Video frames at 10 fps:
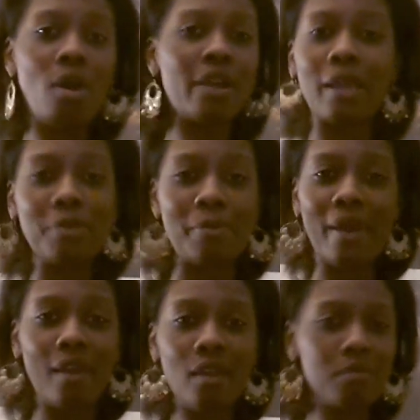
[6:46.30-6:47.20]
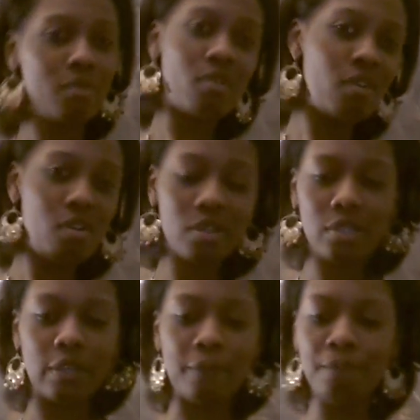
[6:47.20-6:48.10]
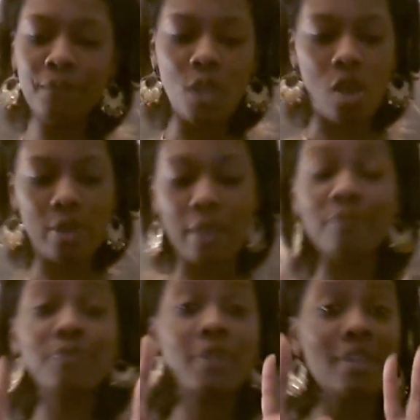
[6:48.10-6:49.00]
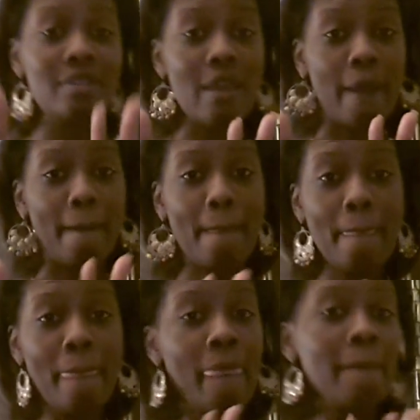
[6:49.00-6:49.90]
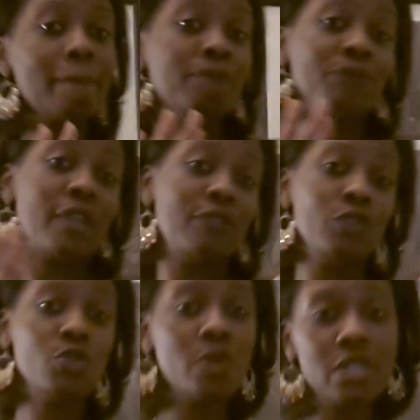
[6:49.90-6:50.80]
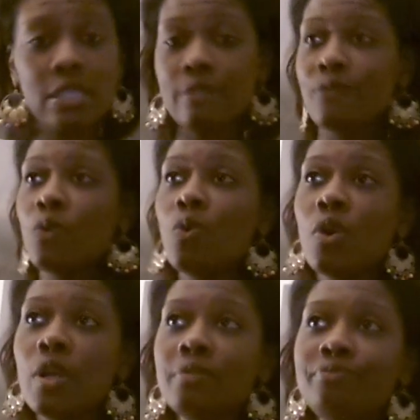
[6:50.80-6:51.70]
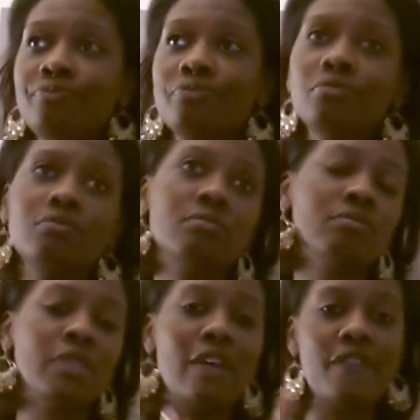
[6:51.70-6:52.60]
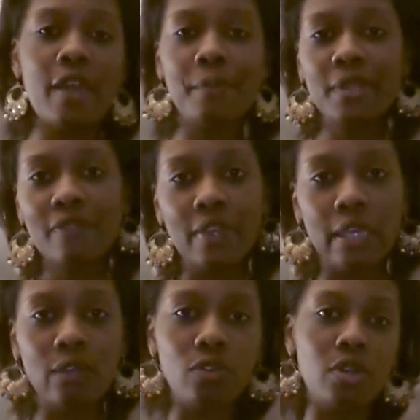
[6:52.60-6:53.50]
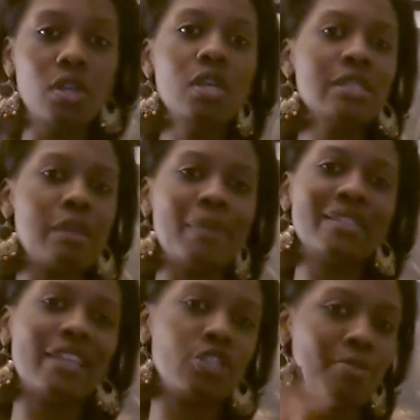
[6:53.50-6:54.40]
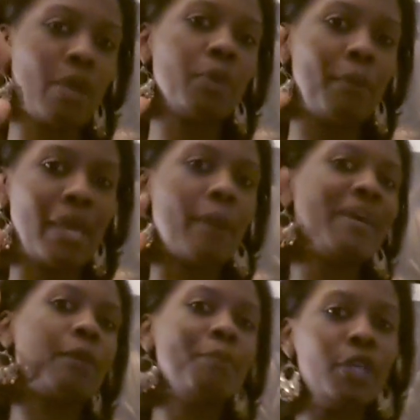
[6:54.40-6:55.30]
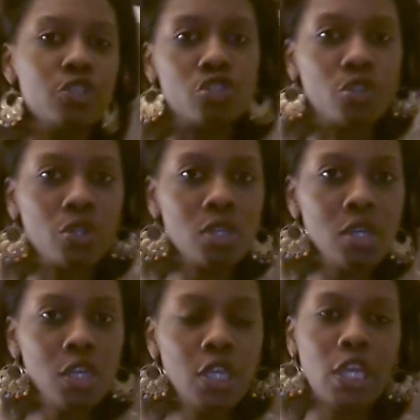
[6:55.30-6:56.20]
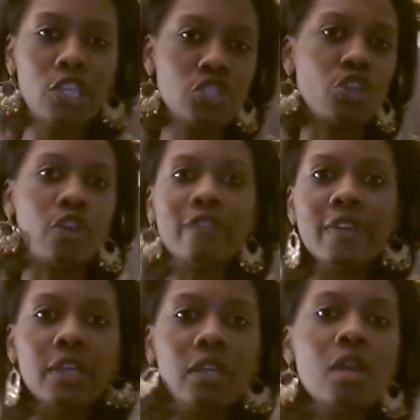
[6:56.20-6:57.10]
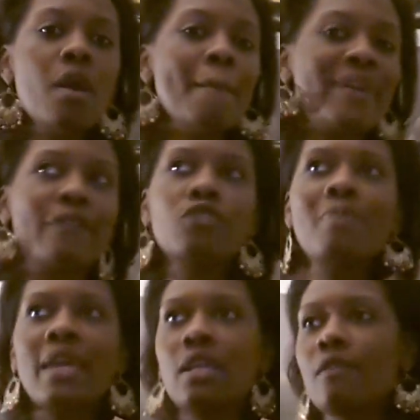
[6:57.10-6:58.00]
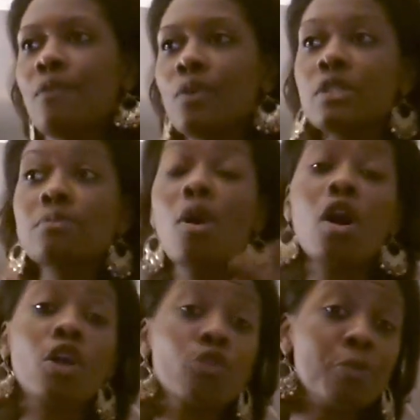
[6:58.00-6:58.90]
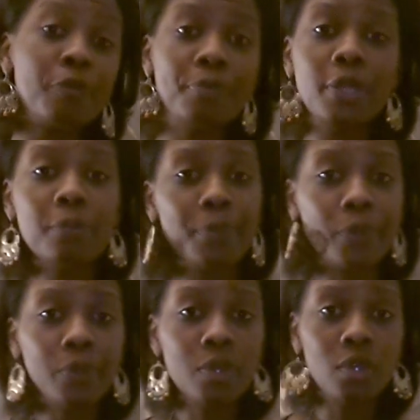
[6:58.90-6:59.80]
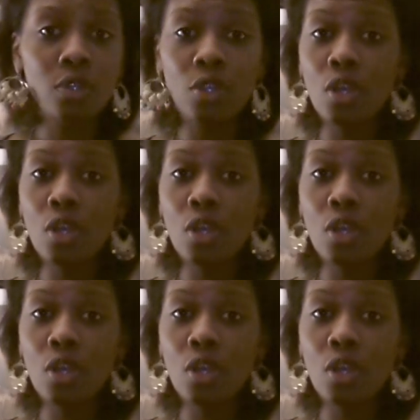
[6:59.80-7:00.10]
can't be bad. Paul good. Okay, now if you're doing this for a family event or something like that, you might want to make a big picture and serve it. But if you're making it for a small group of people, you